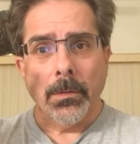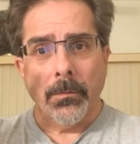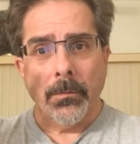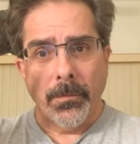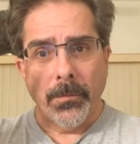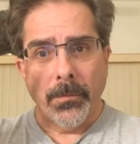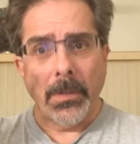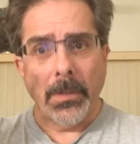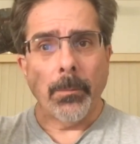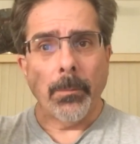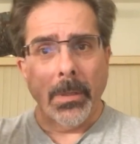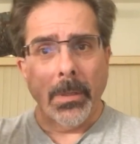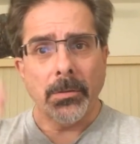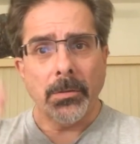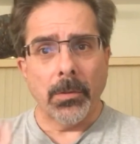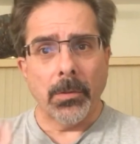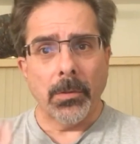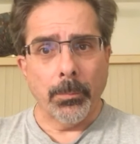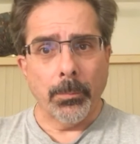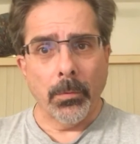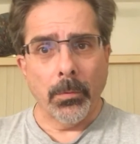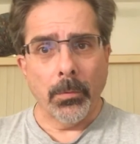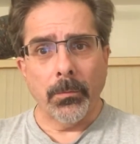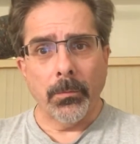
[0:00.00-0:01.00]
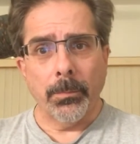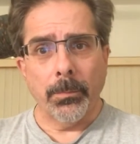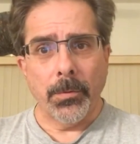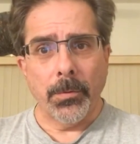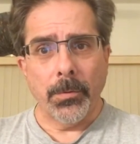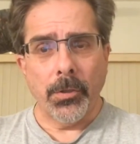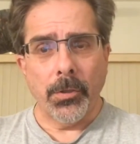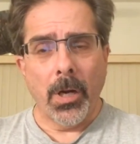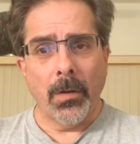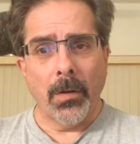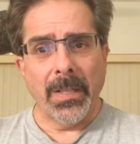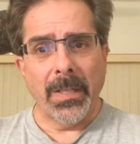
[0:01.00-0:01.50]
filibuster-proof
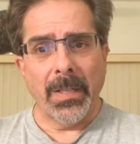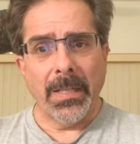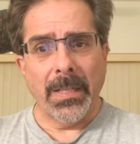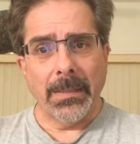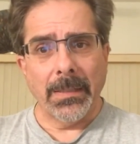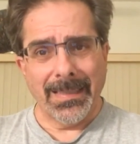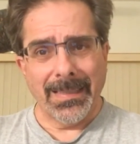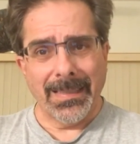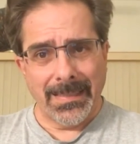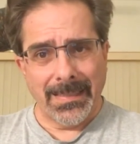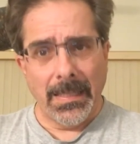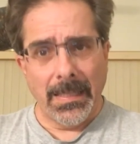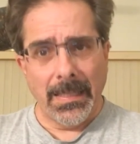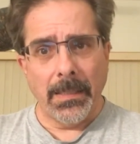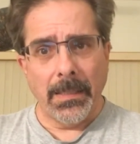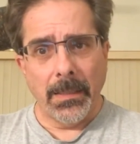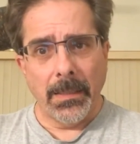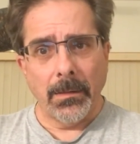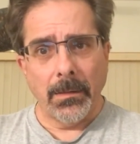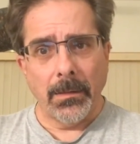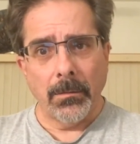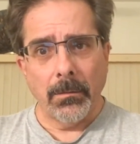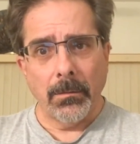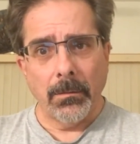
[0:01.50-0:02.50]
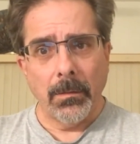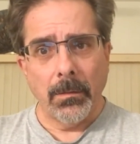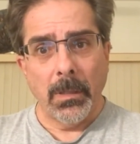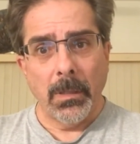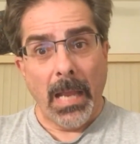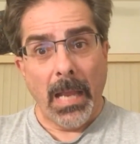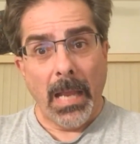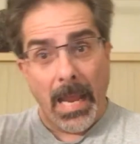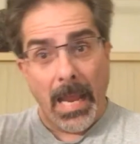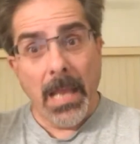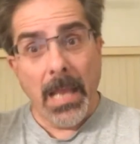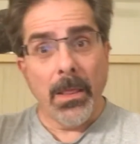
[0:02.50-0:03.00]
majority in the Senate,
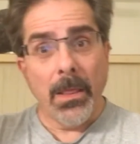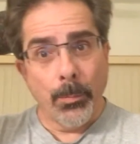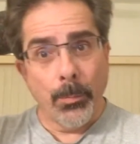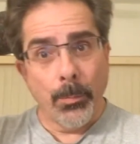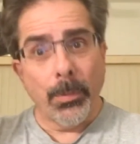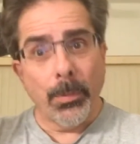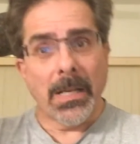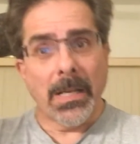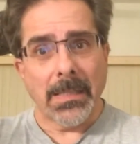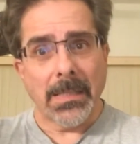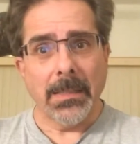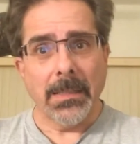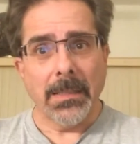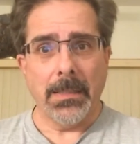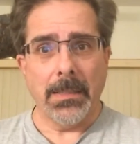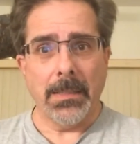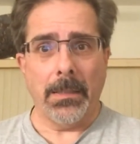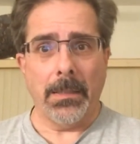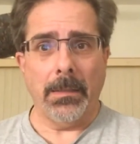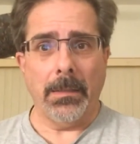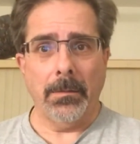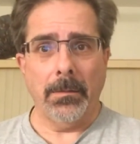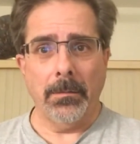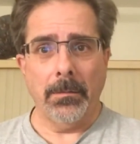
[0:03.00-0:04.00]
and the presidency.